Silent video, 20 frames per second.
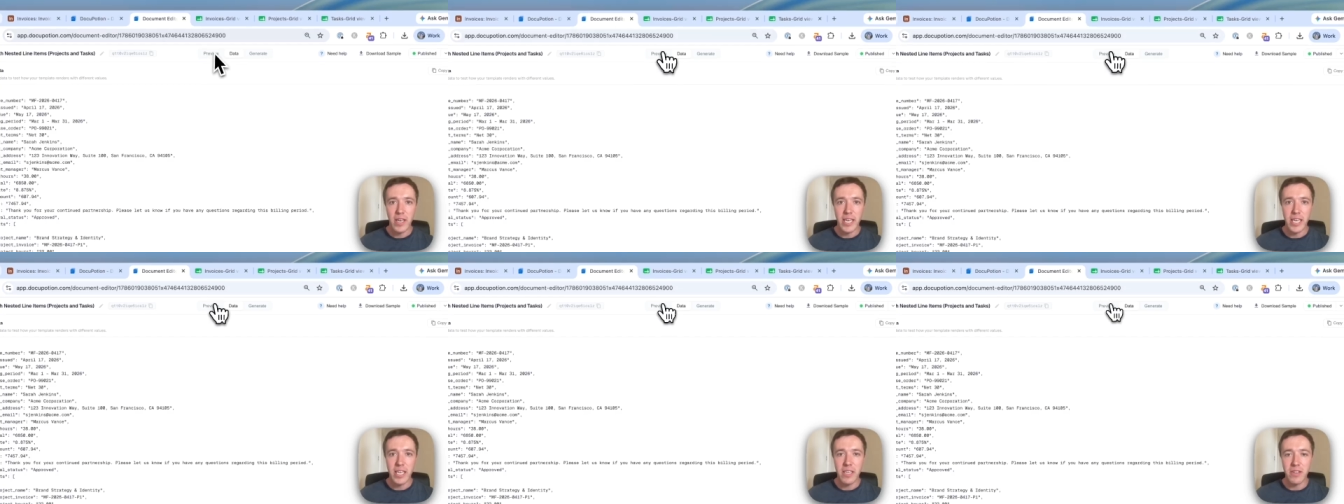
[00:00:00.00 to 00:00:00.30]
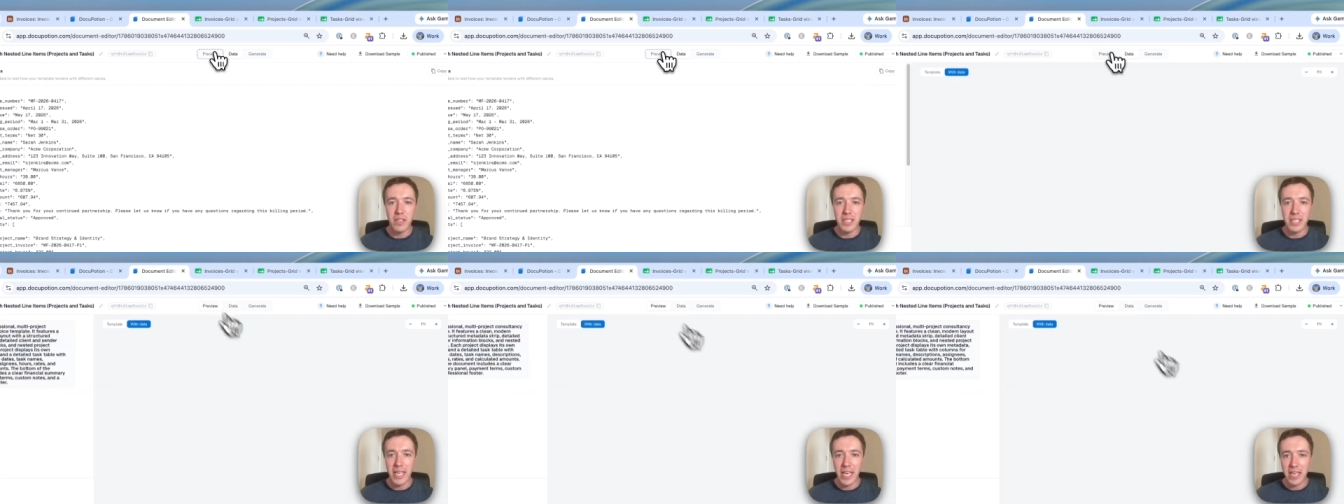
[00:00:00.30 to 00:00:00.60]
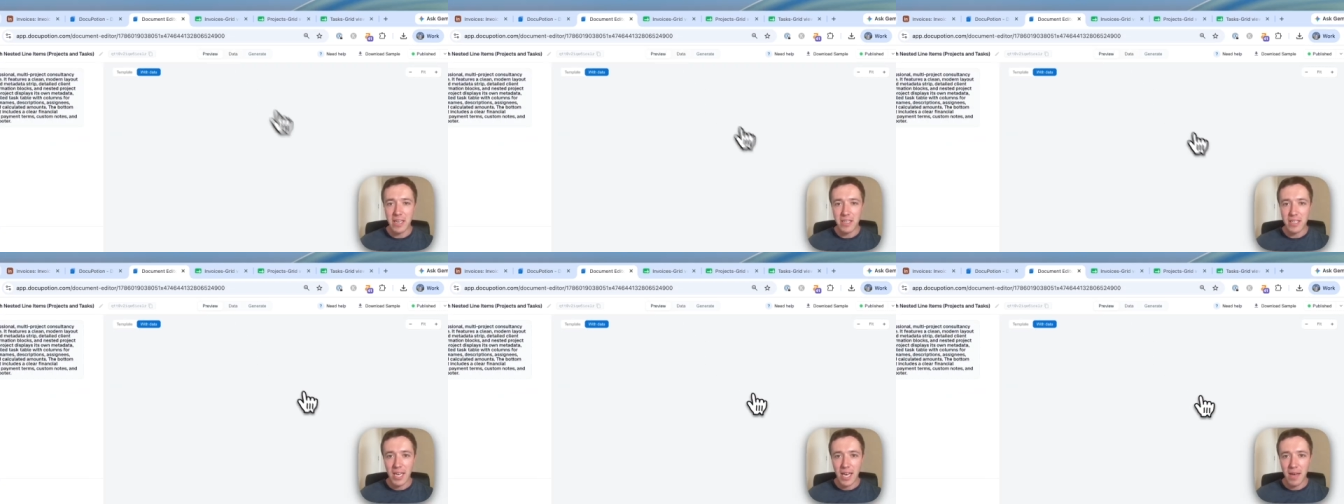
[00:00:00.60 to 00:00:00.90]
in the
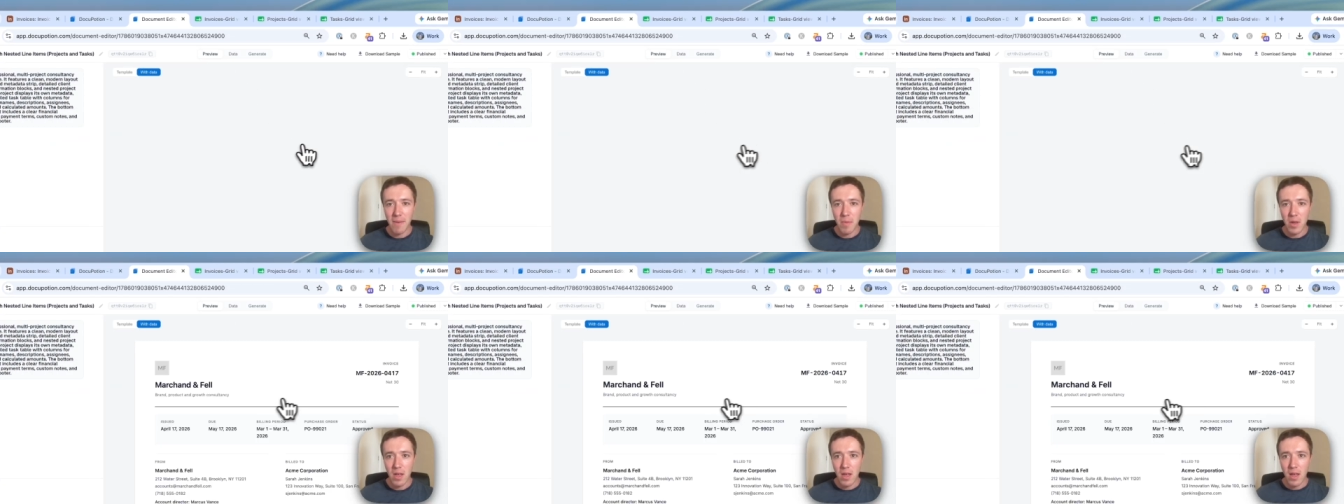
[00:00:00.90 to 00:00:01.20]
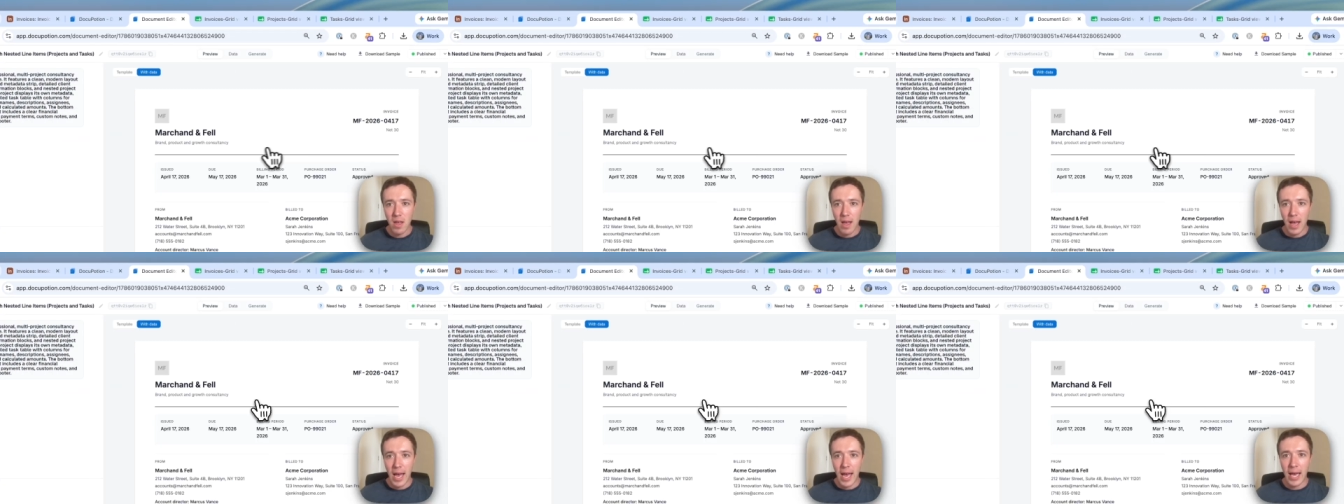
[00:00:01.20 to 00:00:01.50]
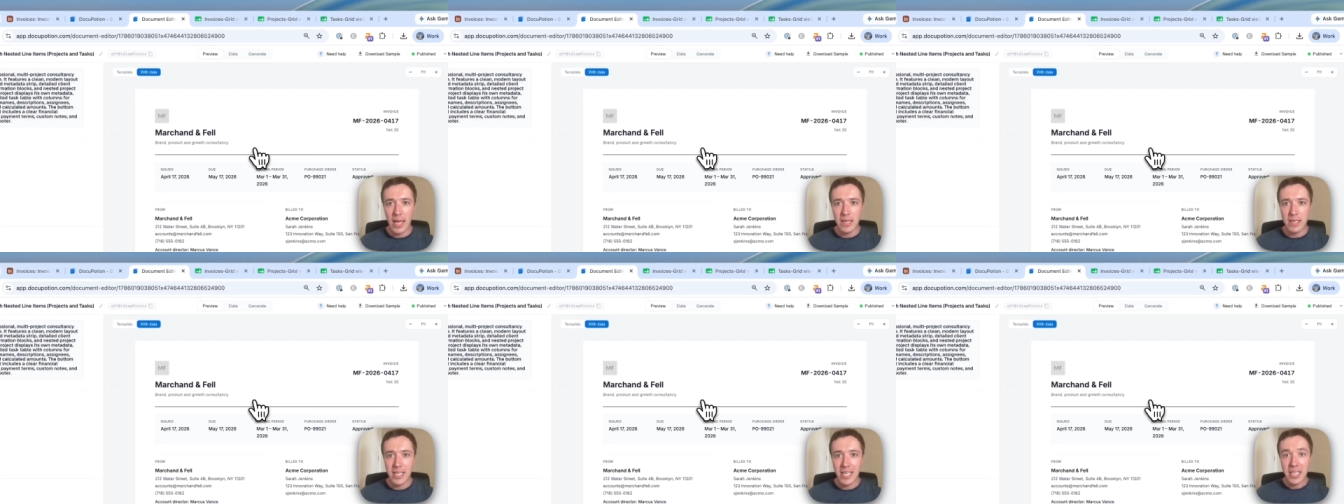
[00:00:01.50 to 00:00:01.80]
data tab.
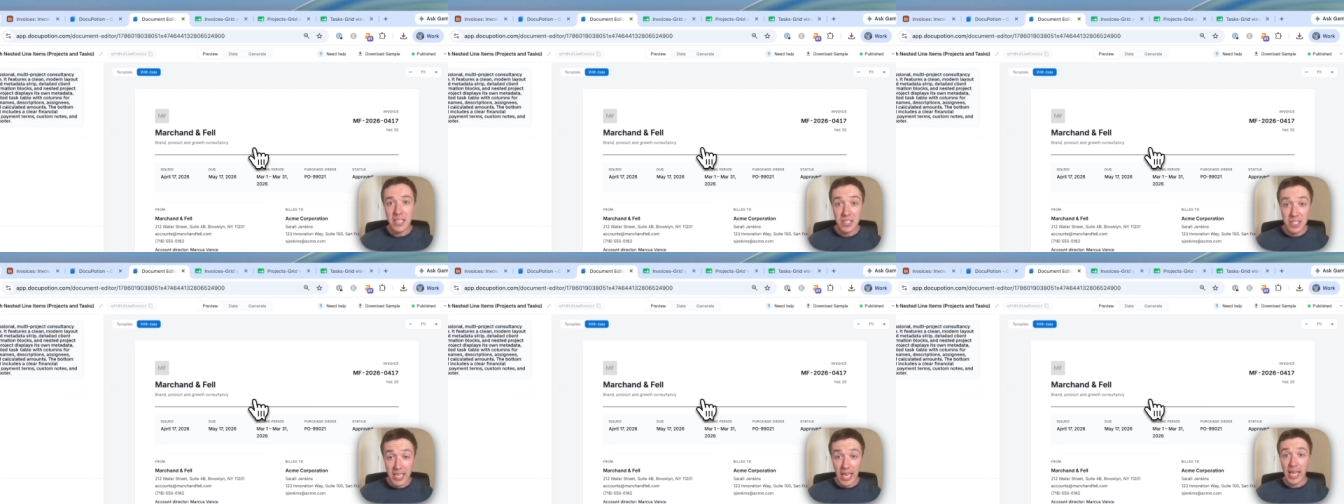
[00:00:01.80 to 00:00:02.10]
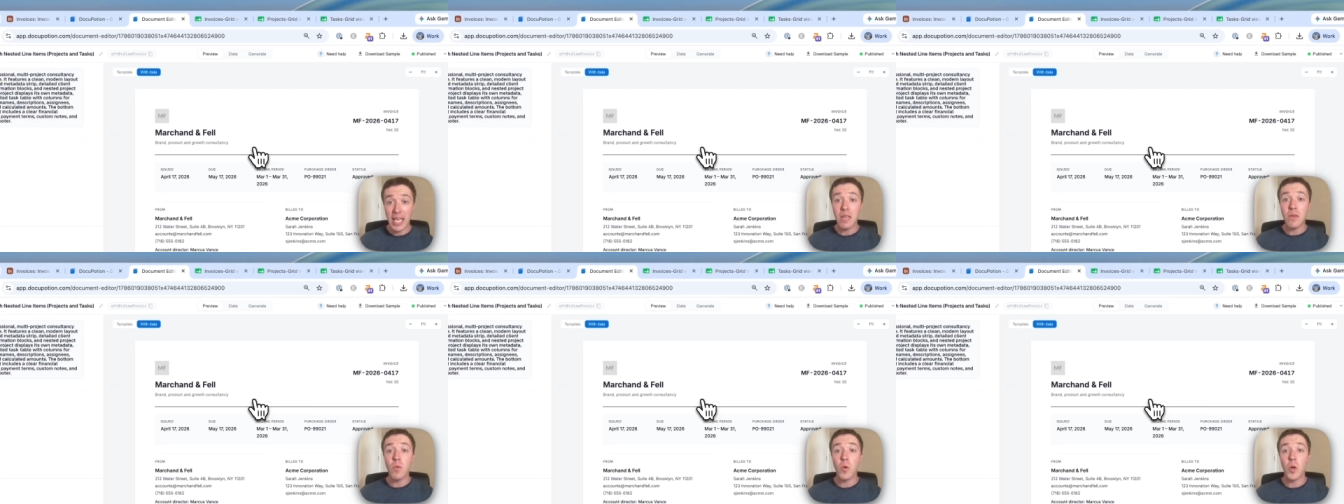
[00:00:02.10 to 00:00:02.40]
And in a second,